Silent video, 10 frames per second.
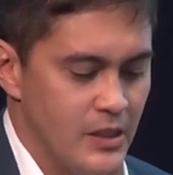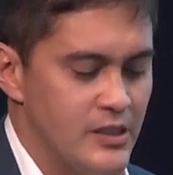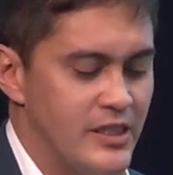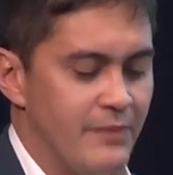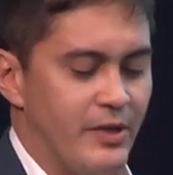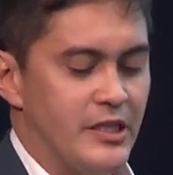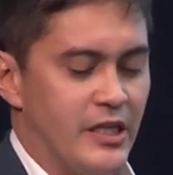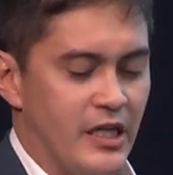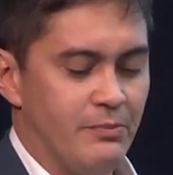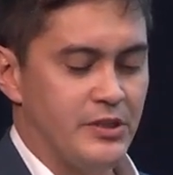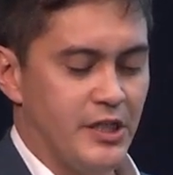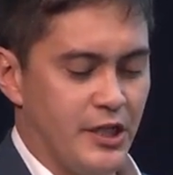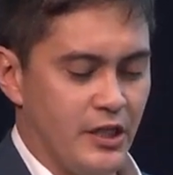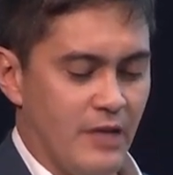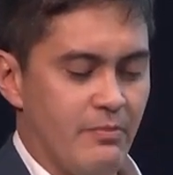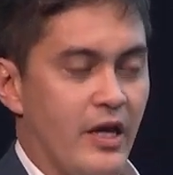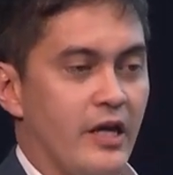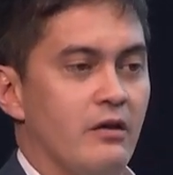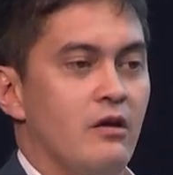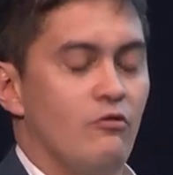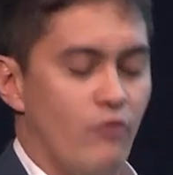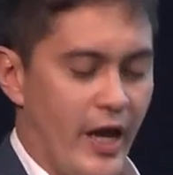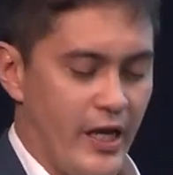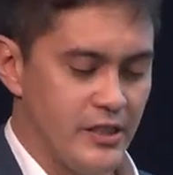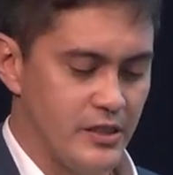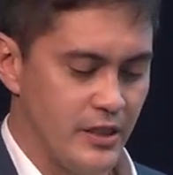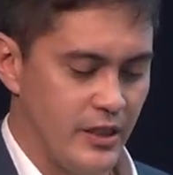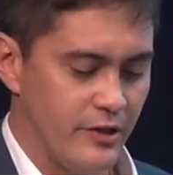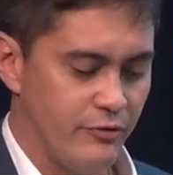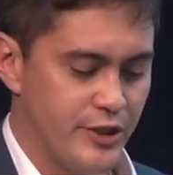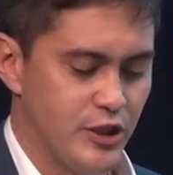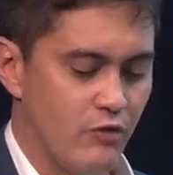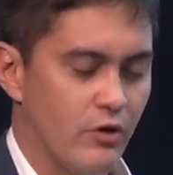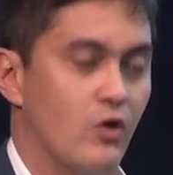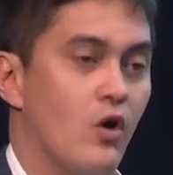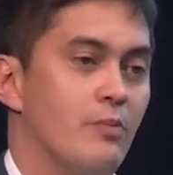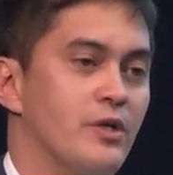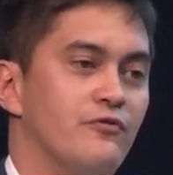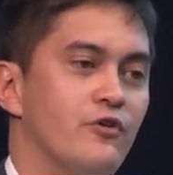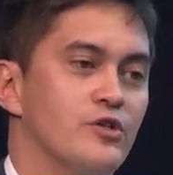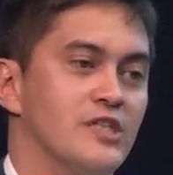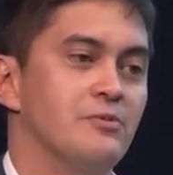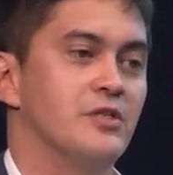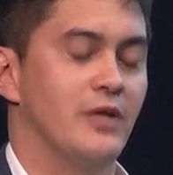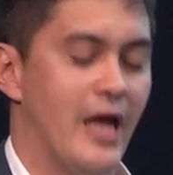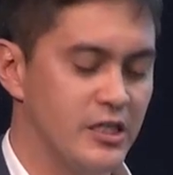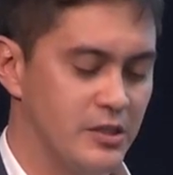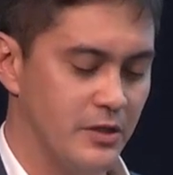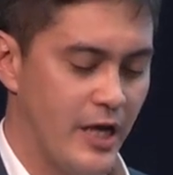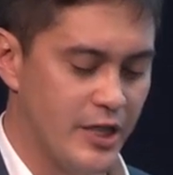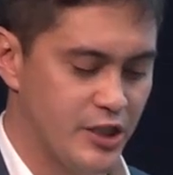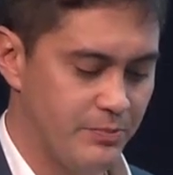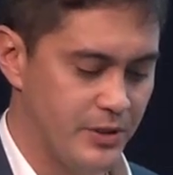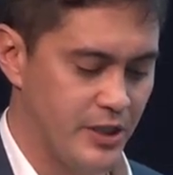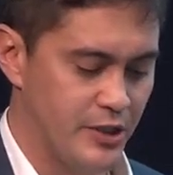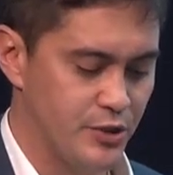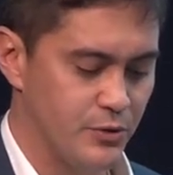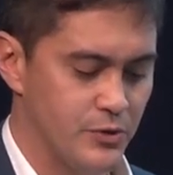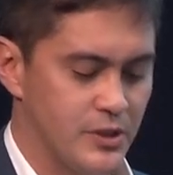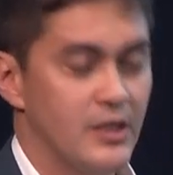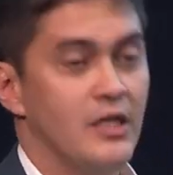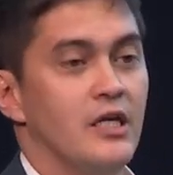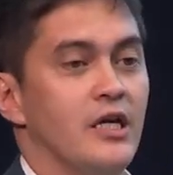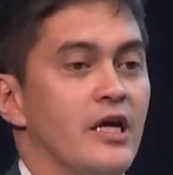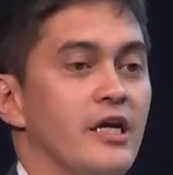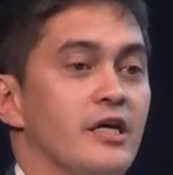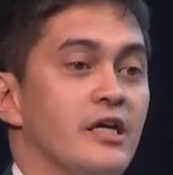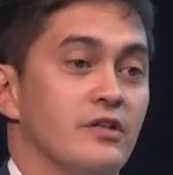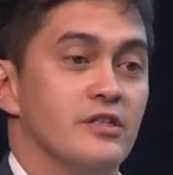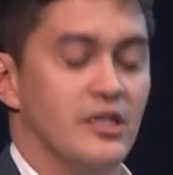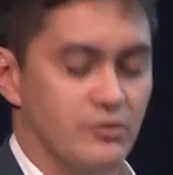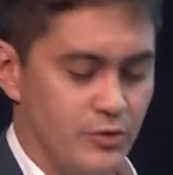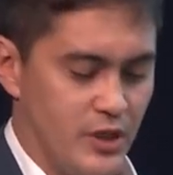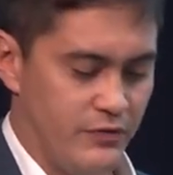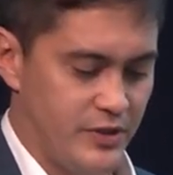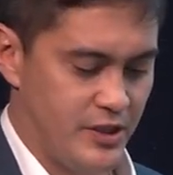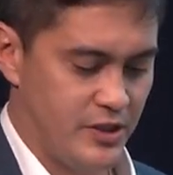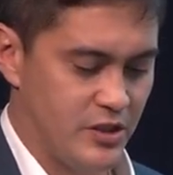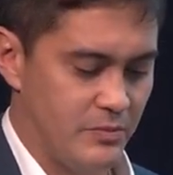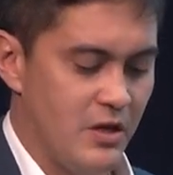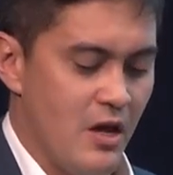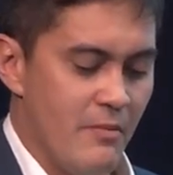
CBD in particular may raise the threshold requirement for subsequent action potentials in the central nervous system,